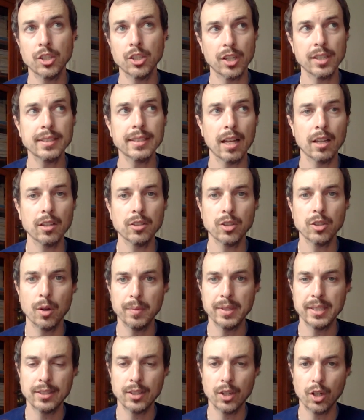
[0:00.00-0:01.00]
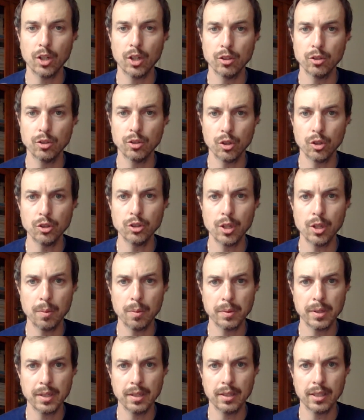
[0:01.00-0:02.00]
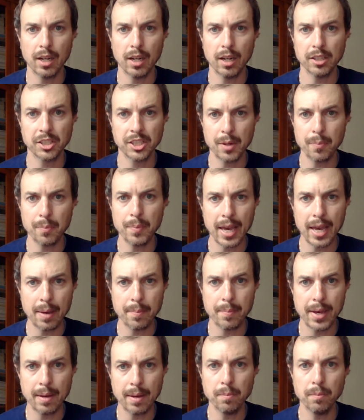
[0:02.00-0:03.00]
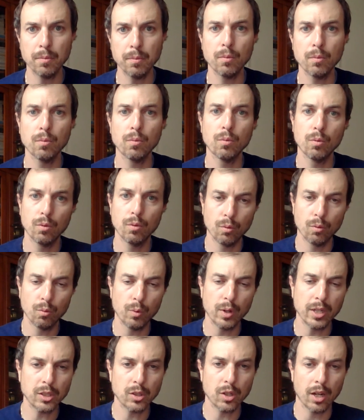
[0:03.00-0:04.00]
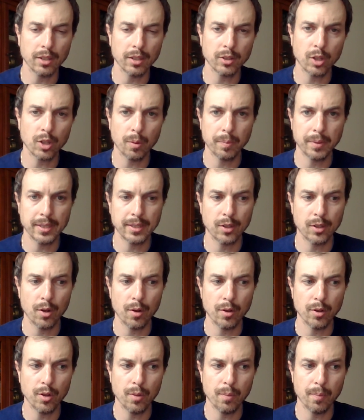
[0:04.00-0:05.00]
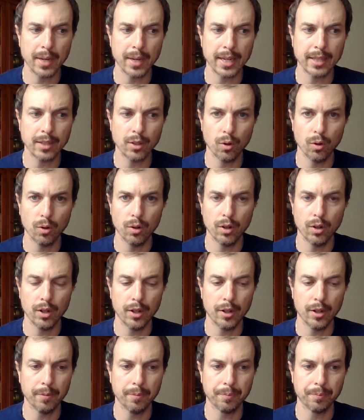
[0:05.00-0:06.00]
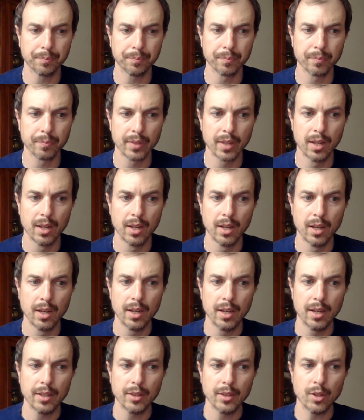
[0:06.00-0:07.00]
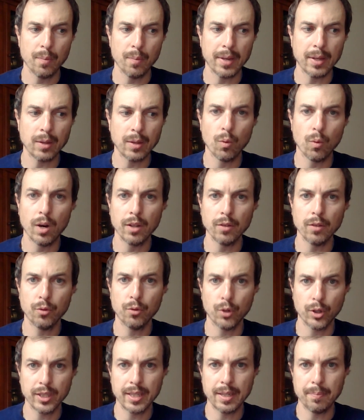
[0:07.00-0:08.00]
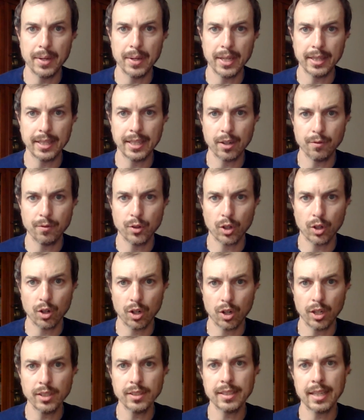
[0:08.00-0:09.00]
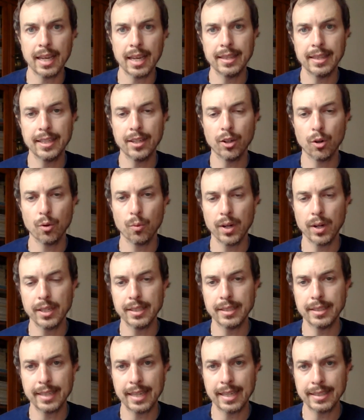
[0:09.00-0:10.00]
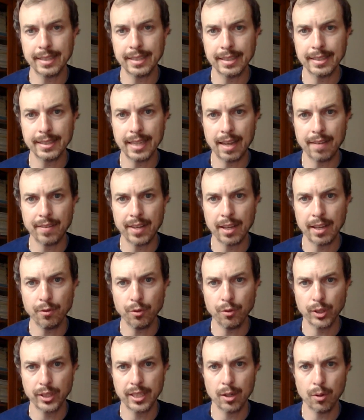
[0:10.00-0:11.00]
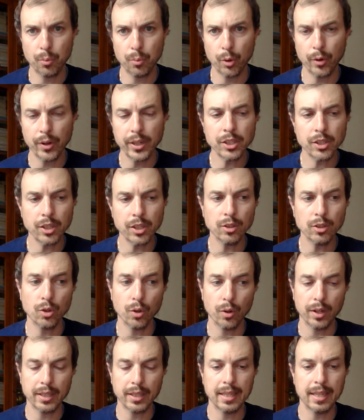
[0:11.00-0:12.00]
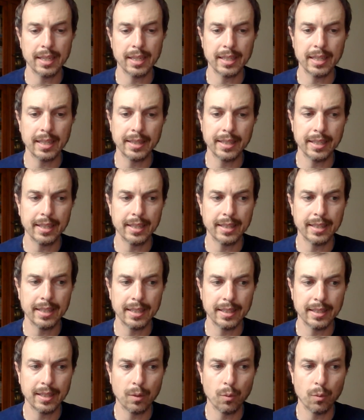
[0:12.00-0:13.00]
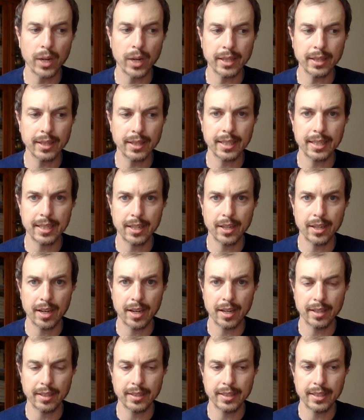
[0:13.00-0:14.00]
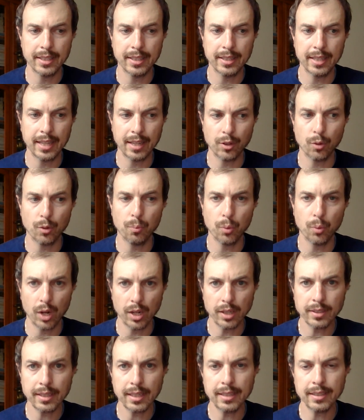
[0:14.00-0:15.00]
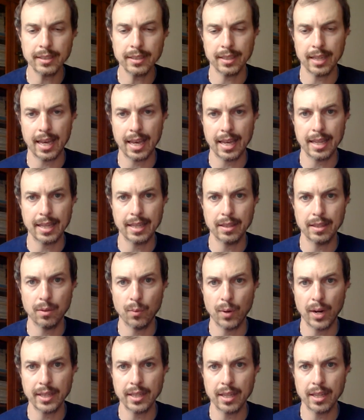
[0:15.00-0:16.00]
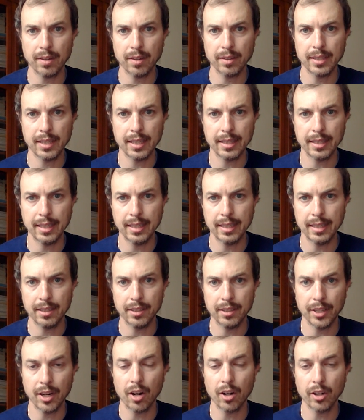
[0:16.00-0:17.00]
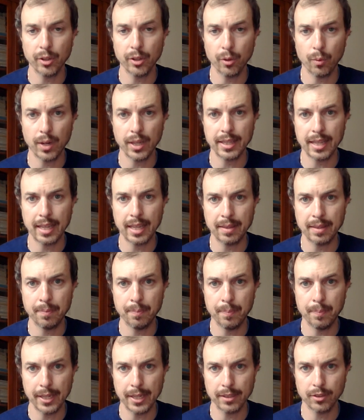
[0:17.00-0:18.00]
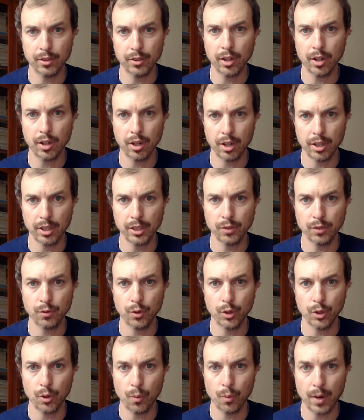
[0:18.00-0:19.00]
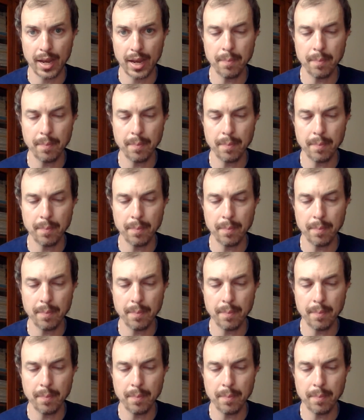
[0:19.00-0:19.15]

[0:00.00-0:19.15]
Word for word: not just alstom it's a consortium called gpmn which alstom is the, the main um, the main one for the building of the cars, and the other one is SNC Lavalin for the operation. So they, they, they, they, win the uh, the tender process, and right now they, they, they are the one that build the cars for the